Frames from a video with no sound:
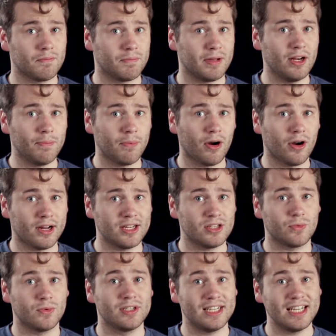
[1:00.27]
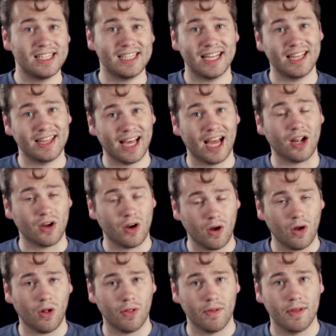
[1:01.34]
Peter Parker's resisting that
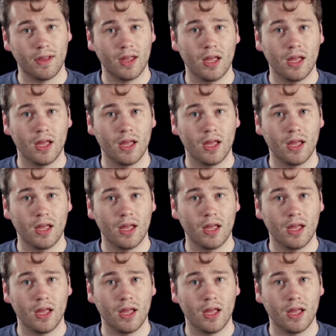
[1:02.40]
call.